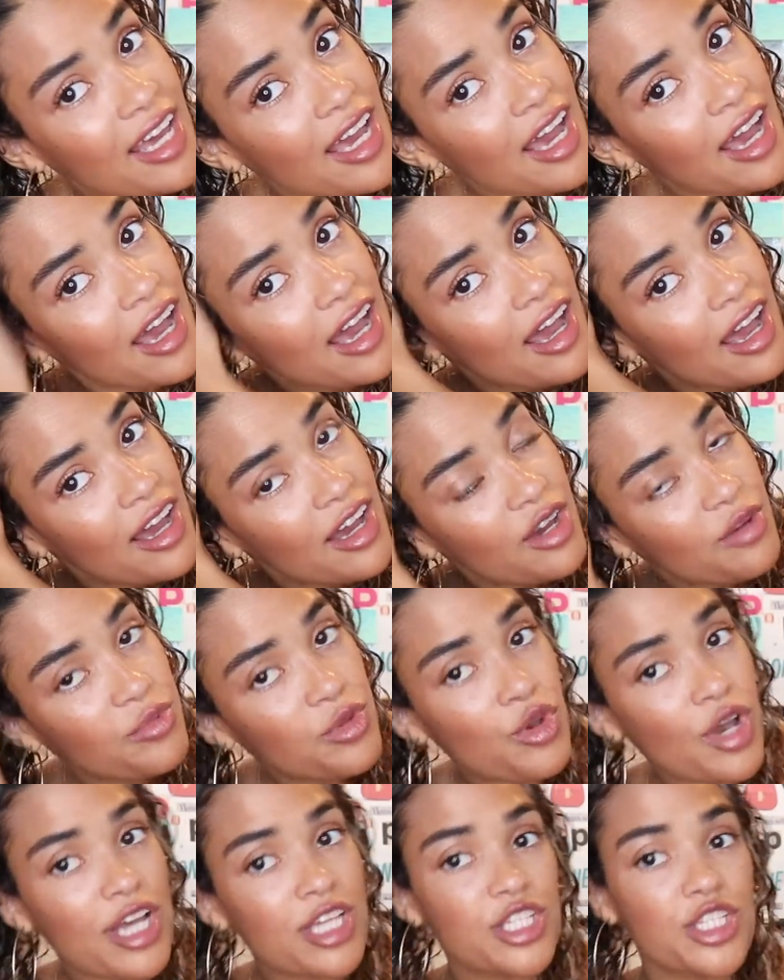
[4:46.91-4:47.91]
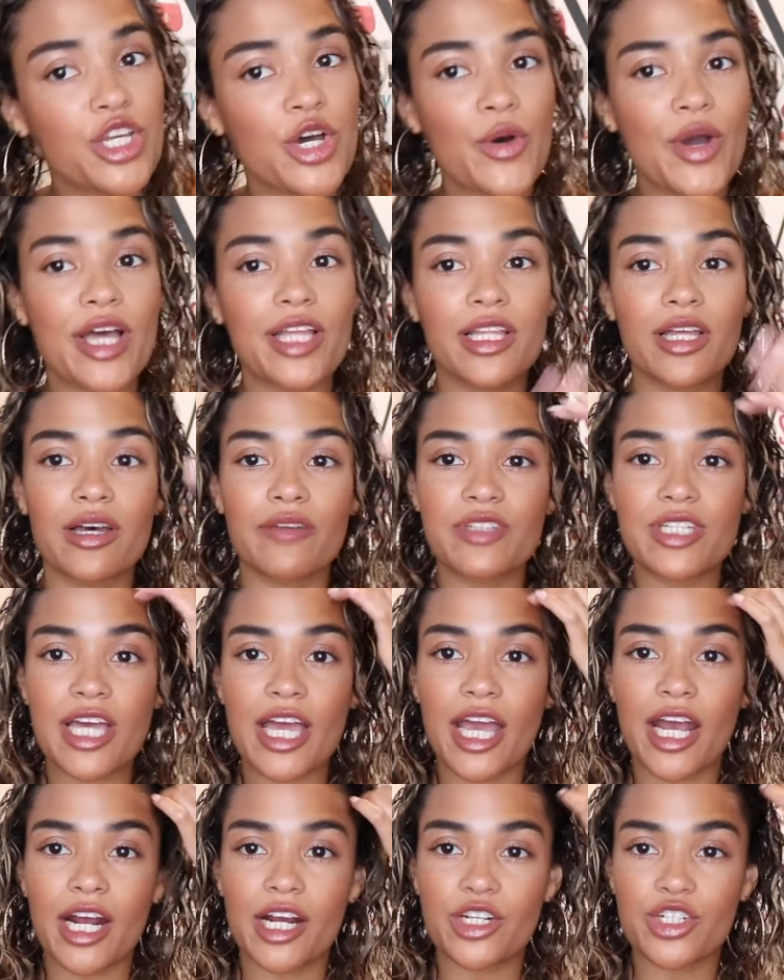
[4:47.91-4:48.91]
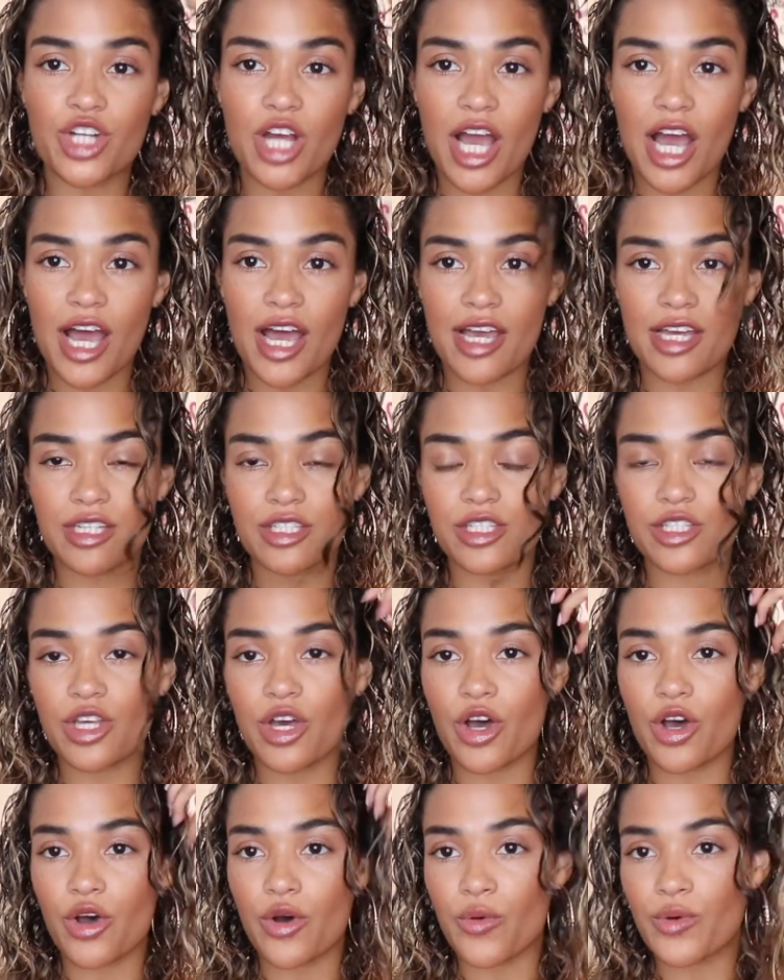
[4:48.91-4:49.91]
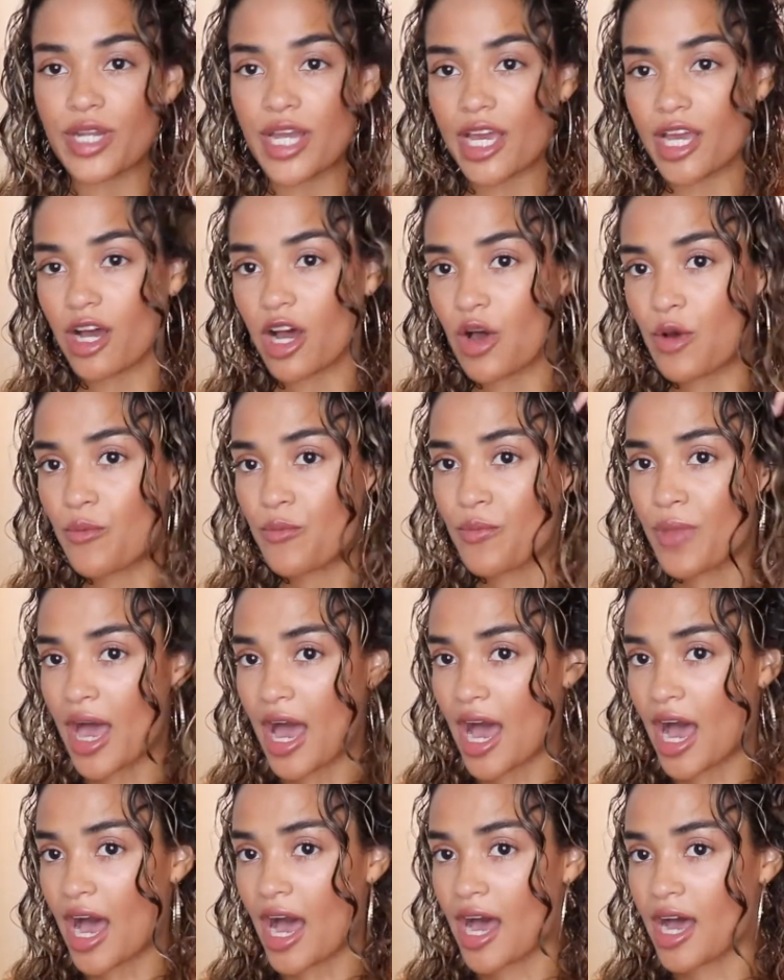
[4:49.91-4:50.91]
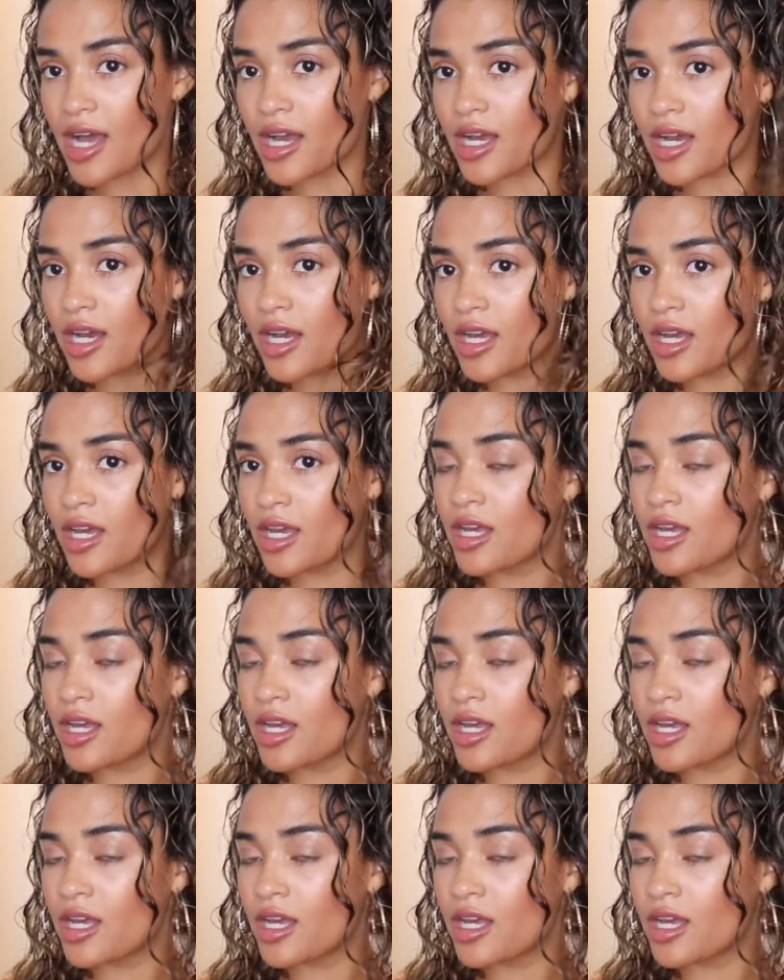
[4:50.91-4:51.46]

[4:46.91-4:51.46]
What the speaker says: You guys know I love to air dry, so when I come back,